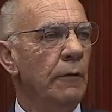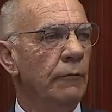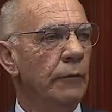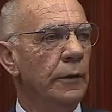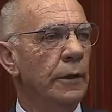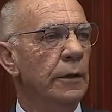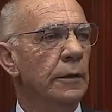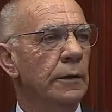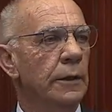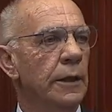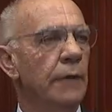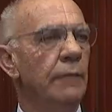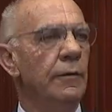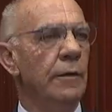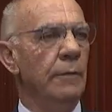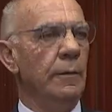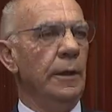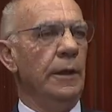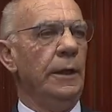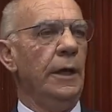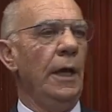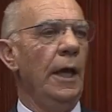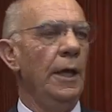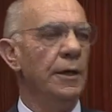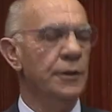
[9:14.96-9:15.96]
could give them a
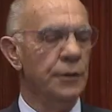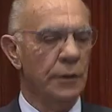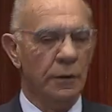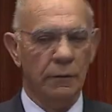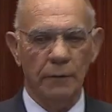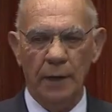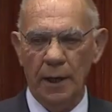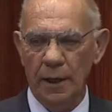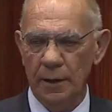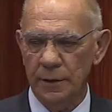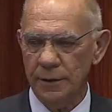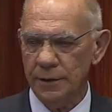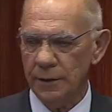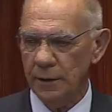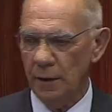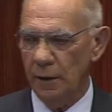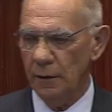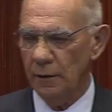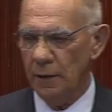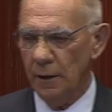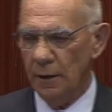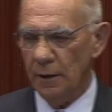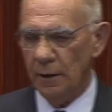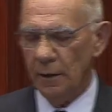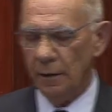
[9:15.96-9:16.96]
cash grant so
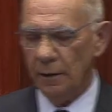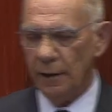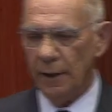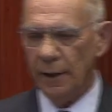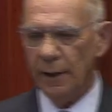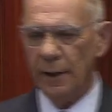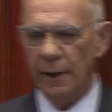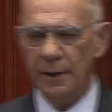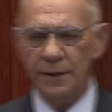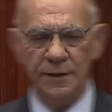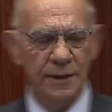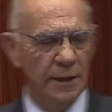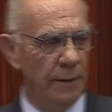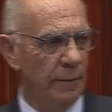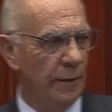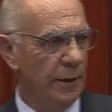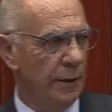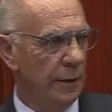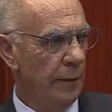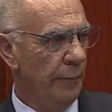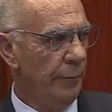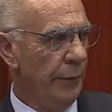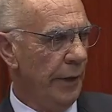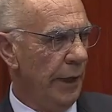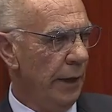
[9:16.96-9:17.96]
they had some
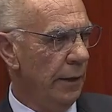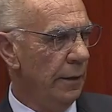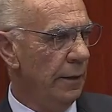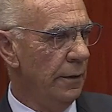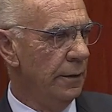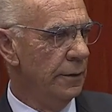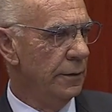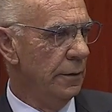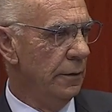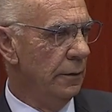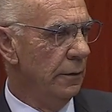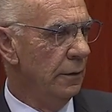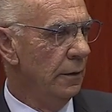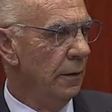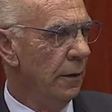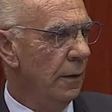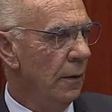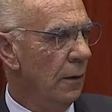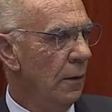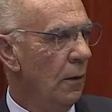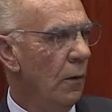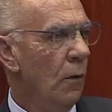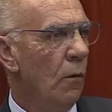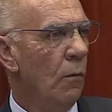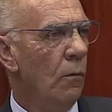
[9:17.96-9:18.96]
independence and
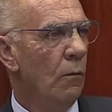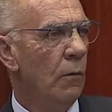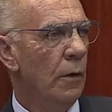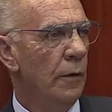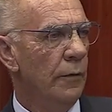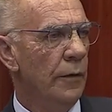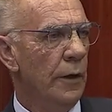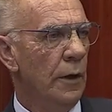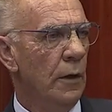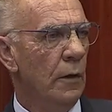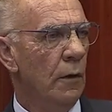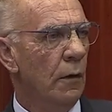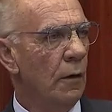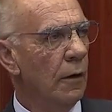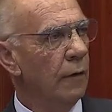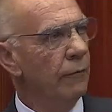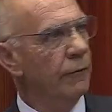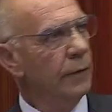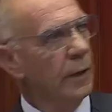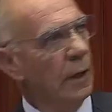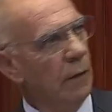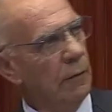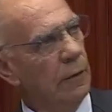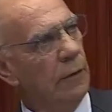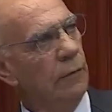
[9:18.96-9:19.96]
what their
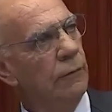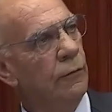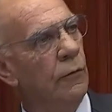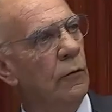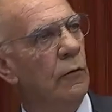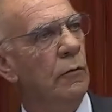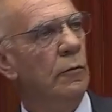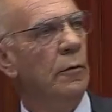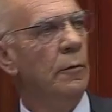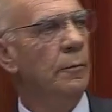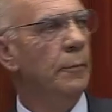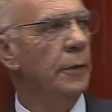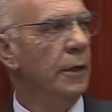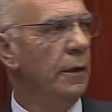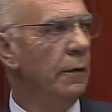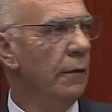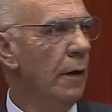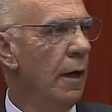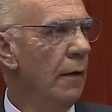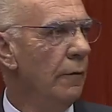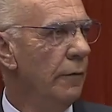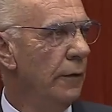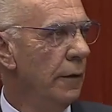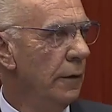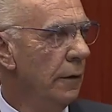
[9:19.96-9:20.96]
life going forward would be
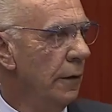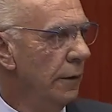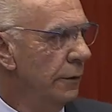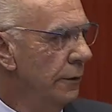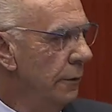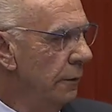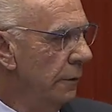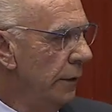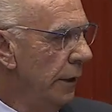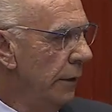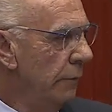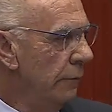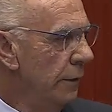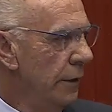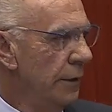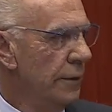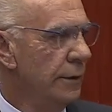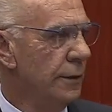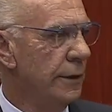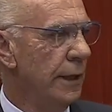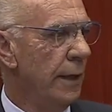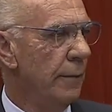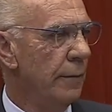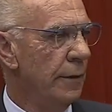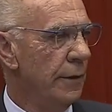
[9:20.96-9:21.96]
until they
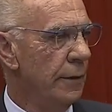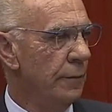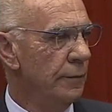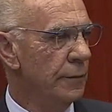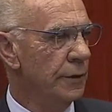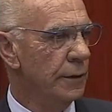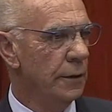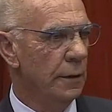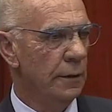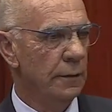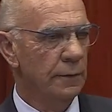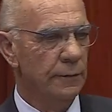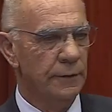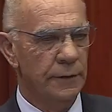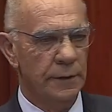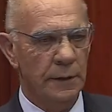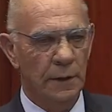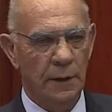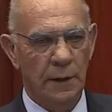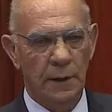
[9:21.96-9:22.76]
re-established themselves.